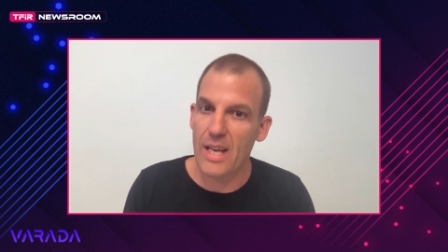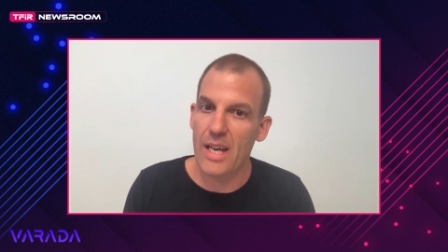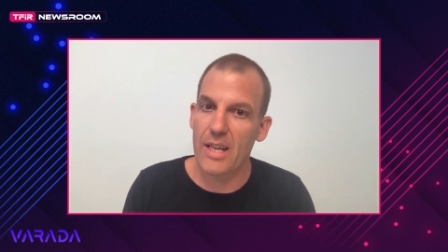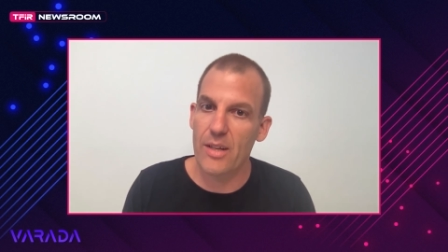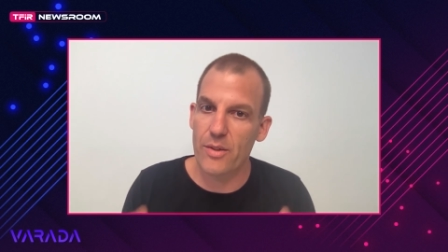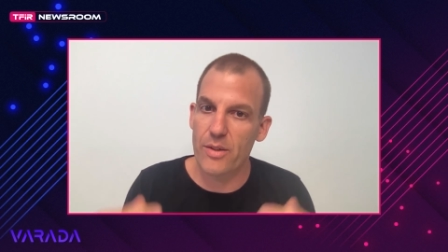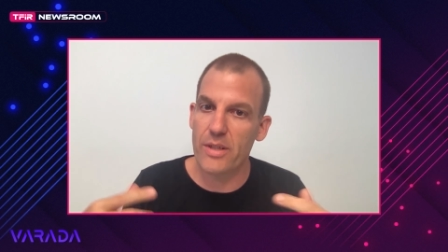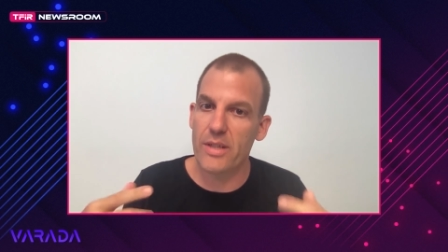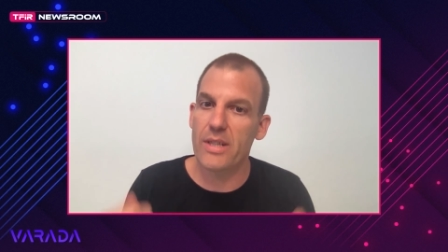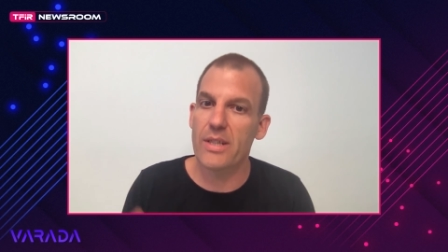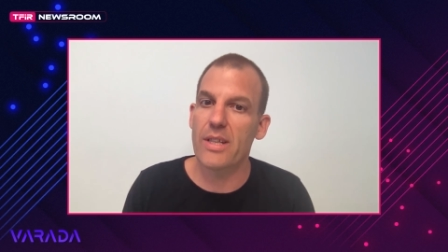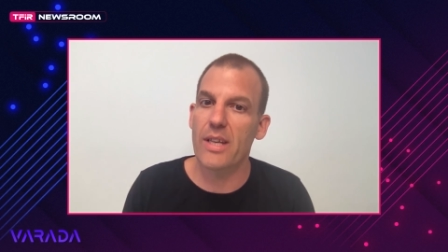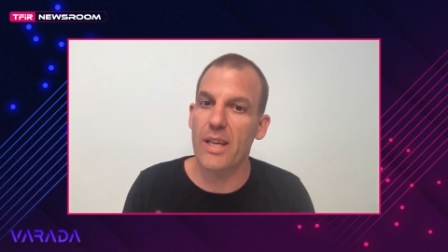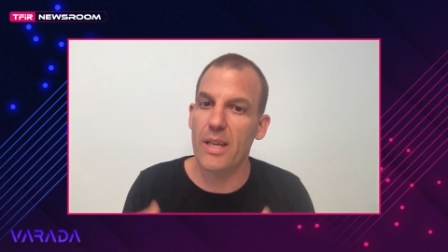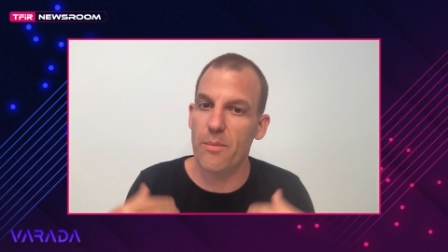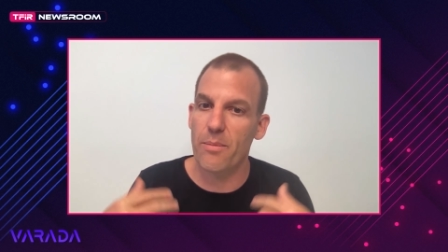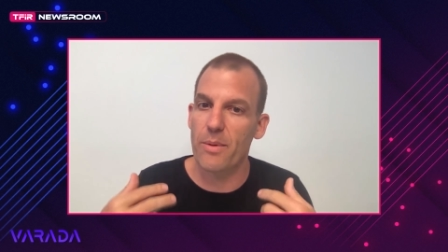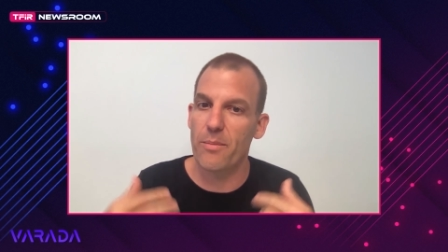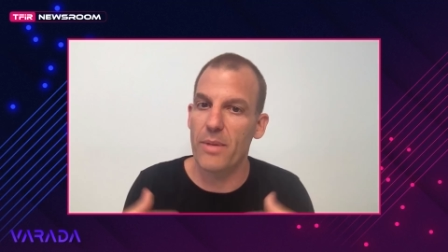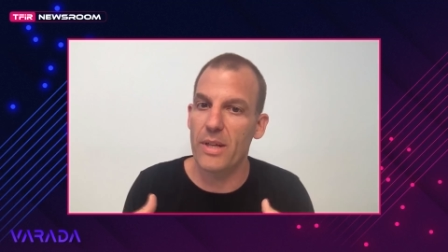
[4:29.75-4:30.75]
and you need the
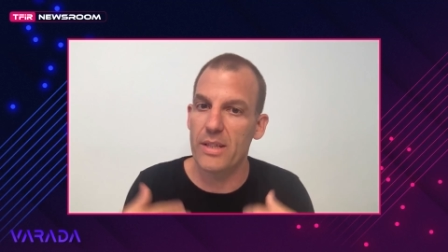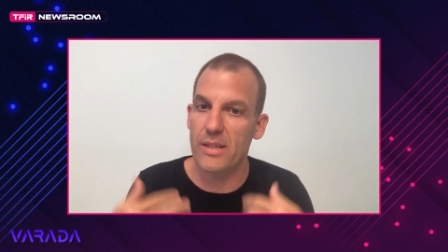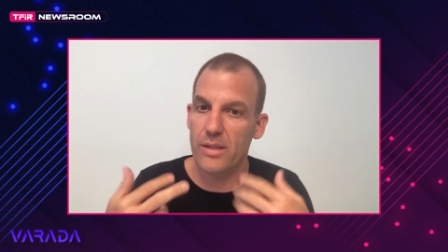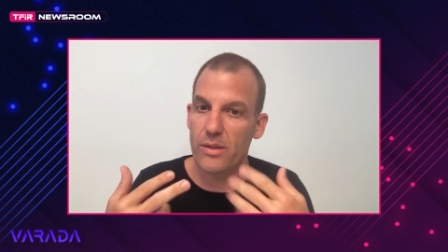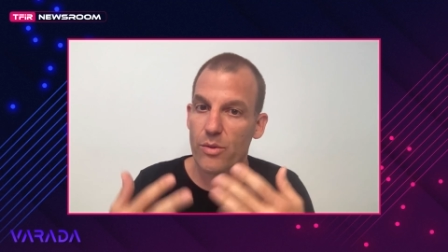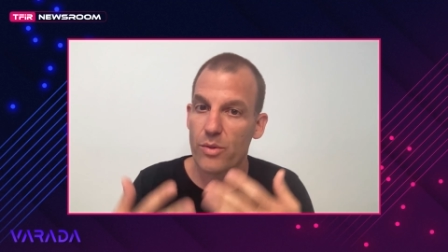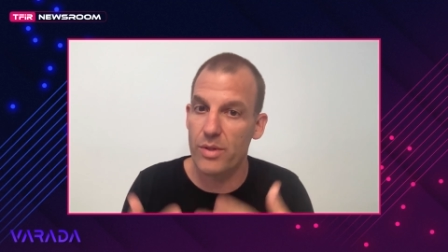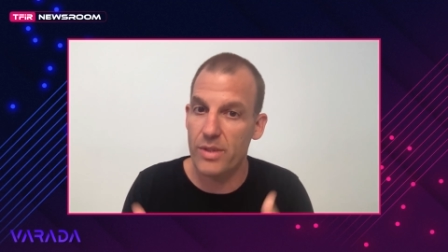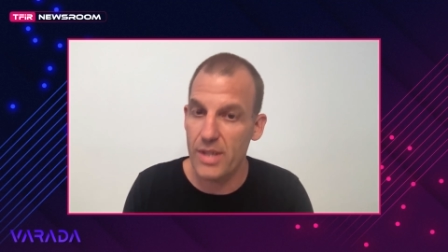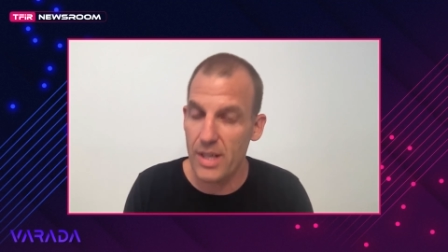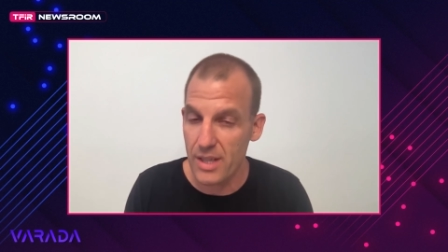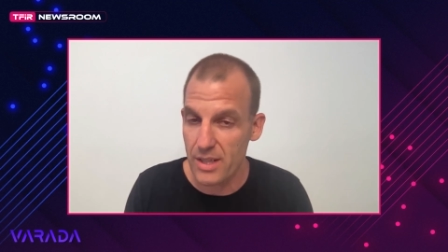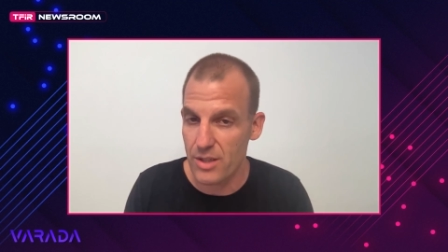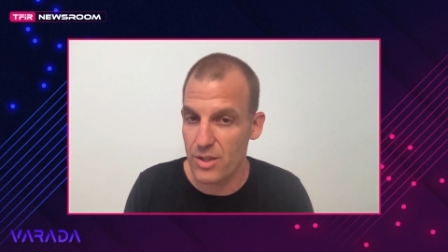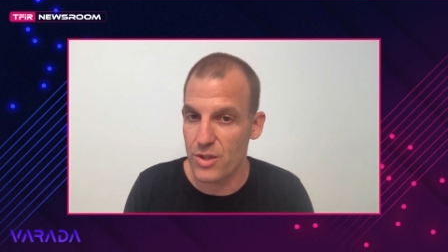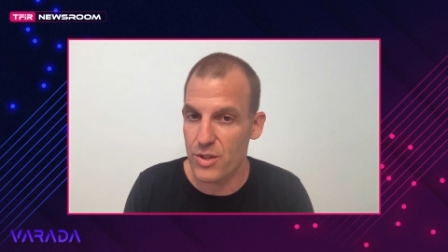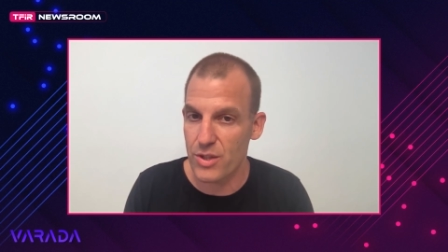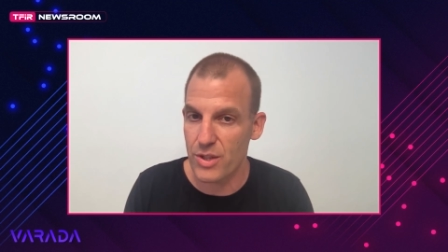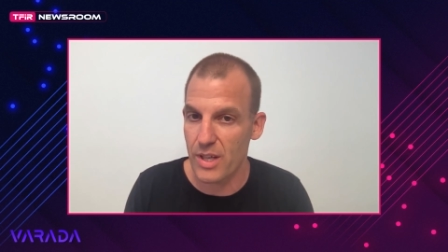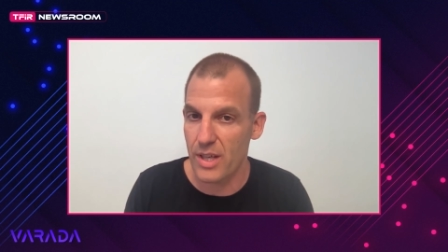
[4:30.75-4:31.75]
capability to
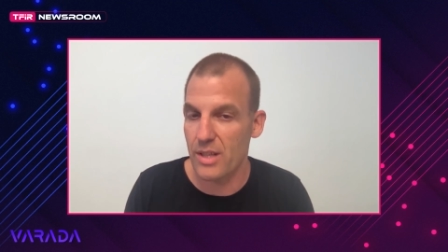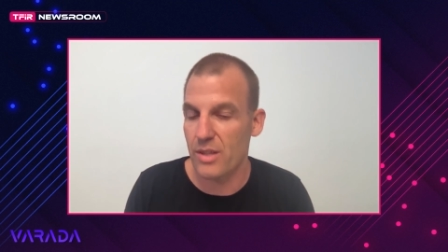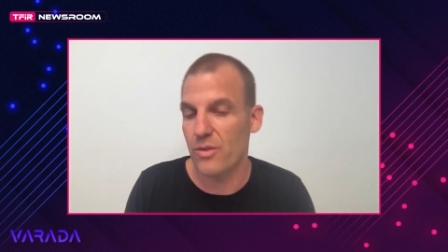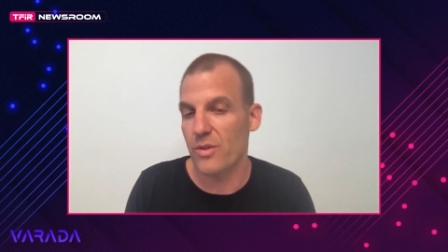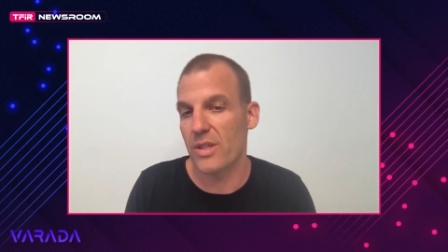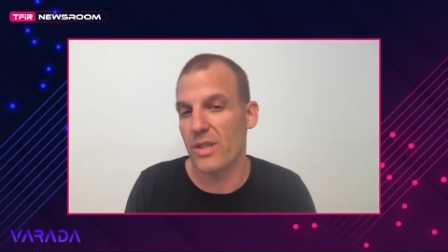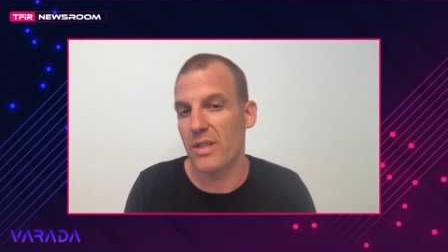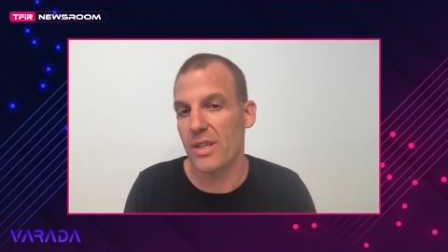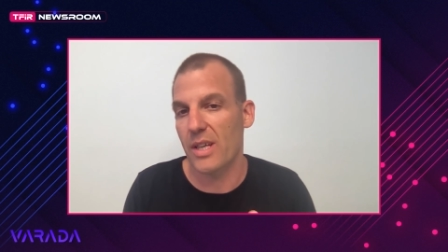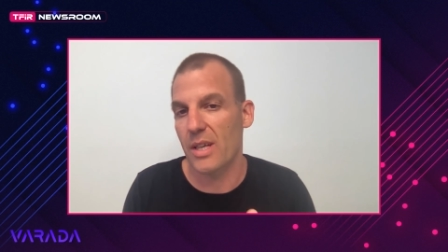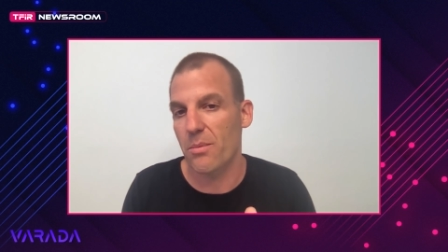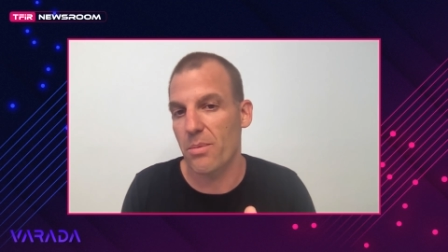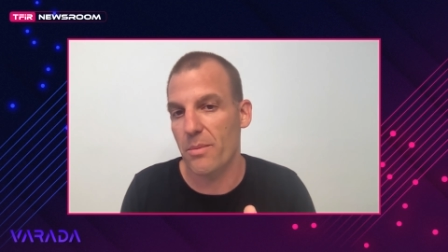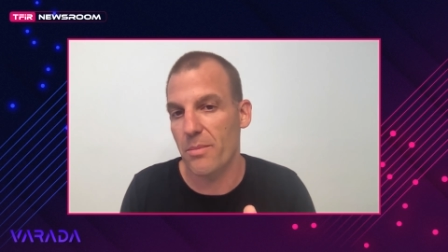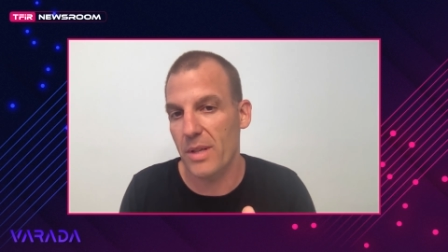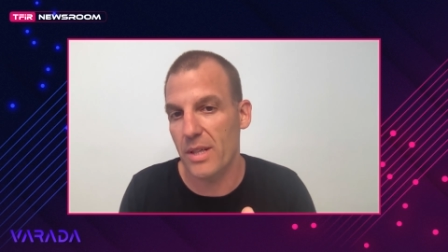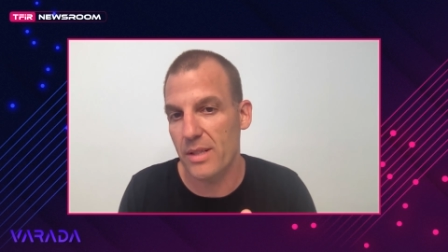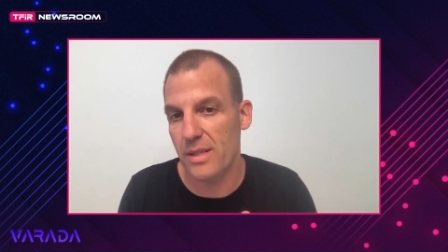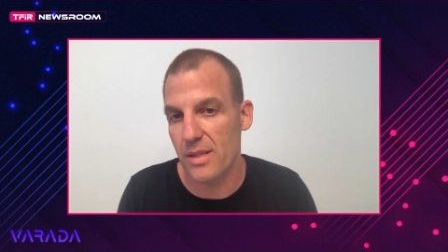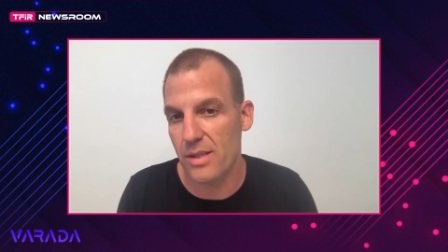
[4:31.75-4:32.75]
search and you need the
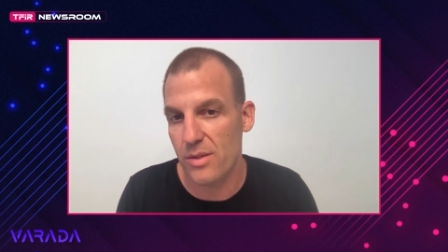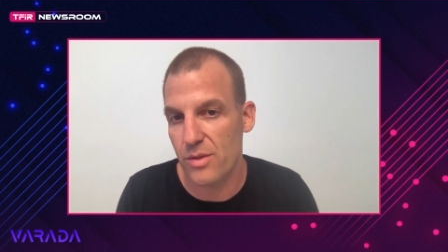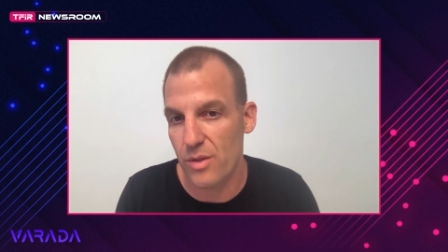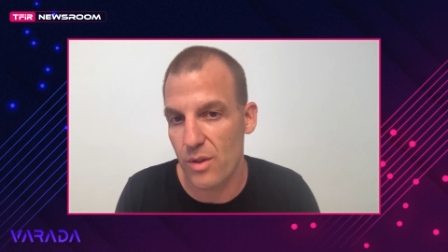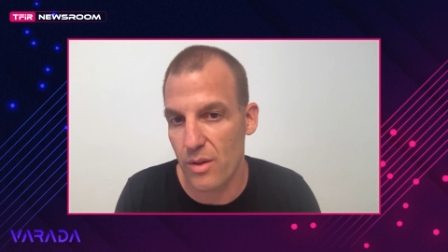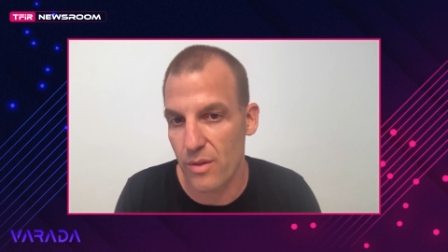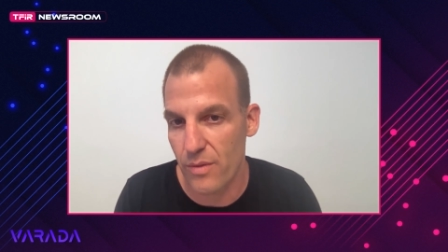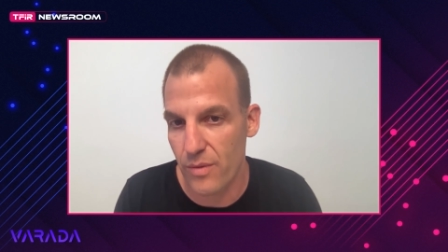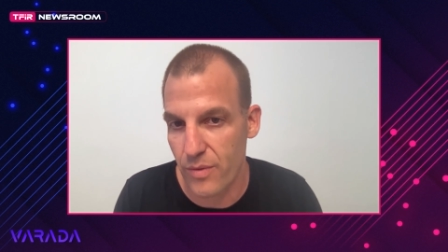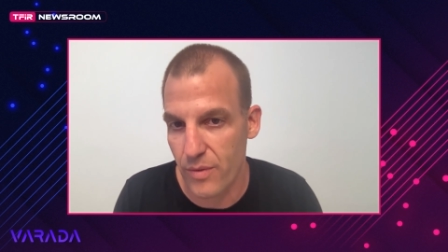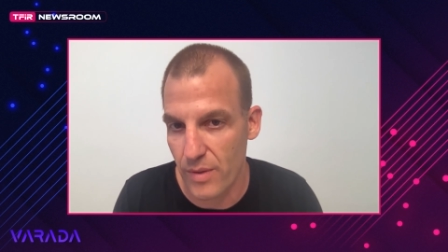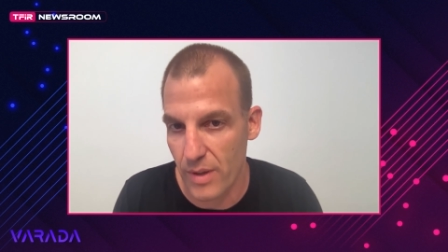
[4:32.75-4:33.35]
capabilities of